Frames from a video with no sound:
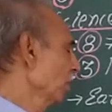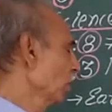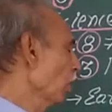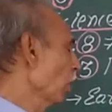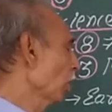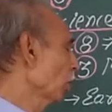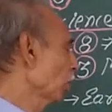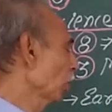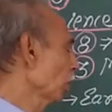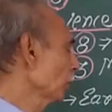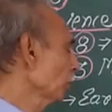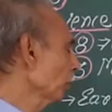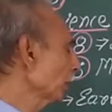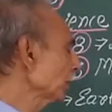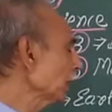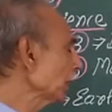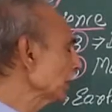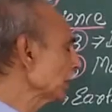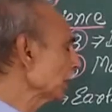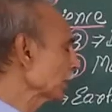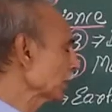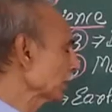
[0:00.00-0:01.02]
Cockroach
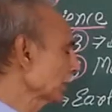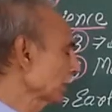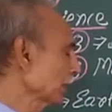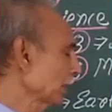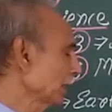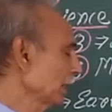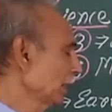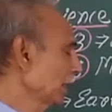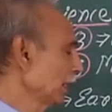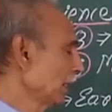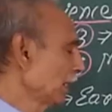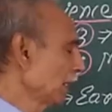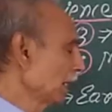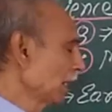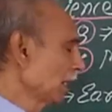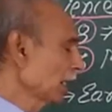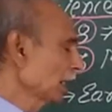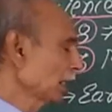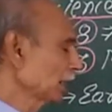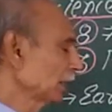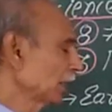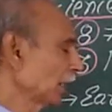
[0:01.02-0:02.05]
possesses.
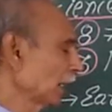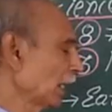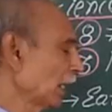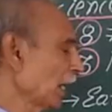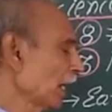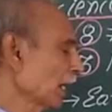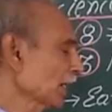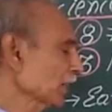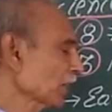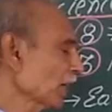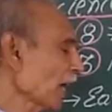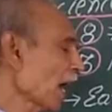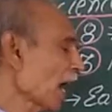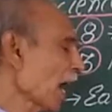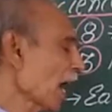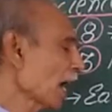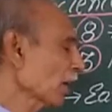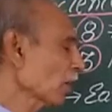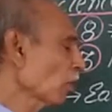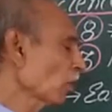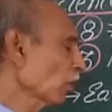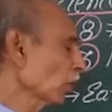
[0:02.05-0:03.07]
The legs
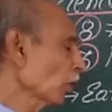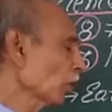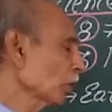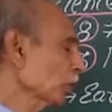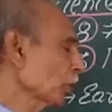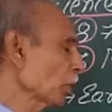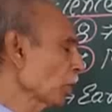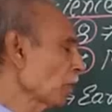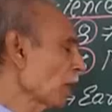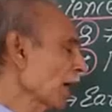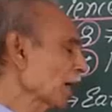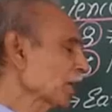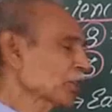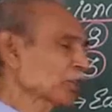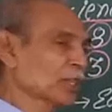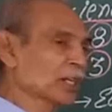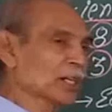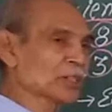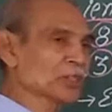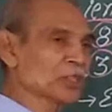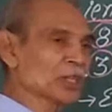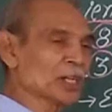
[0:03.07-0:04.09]
are hollow tube-like
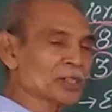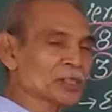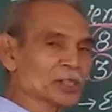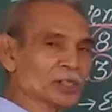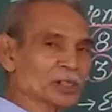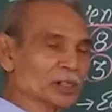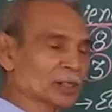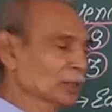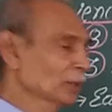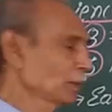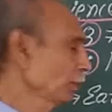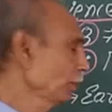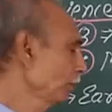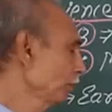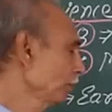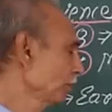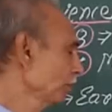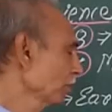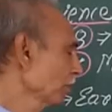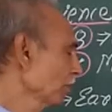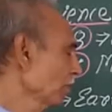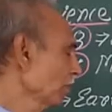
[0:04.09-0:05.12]
structures.
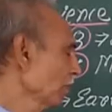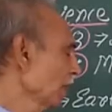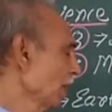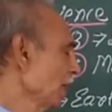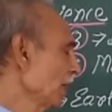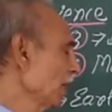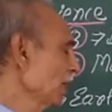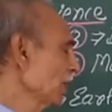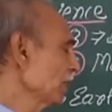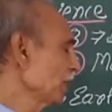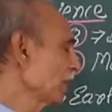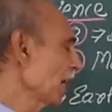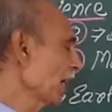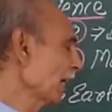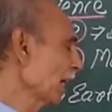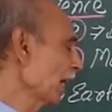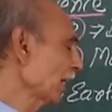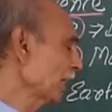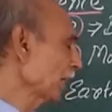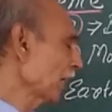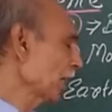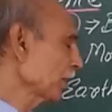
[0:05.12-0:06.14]
They are
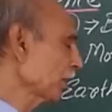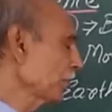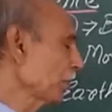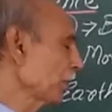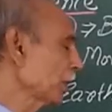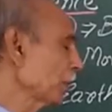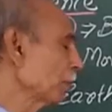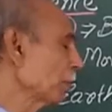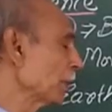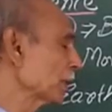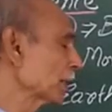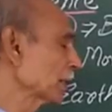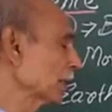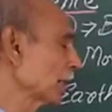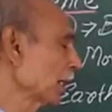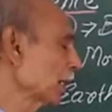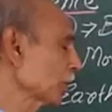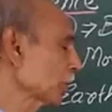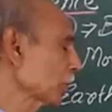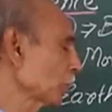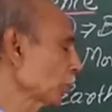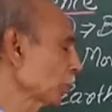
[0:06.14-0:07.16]
attached with
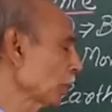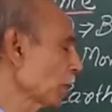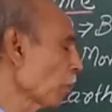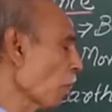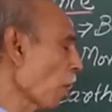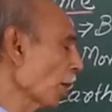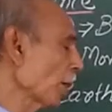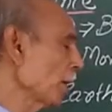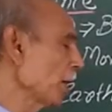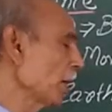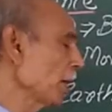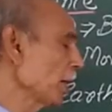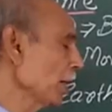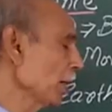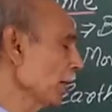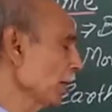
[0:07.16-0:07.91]
muscles to the body,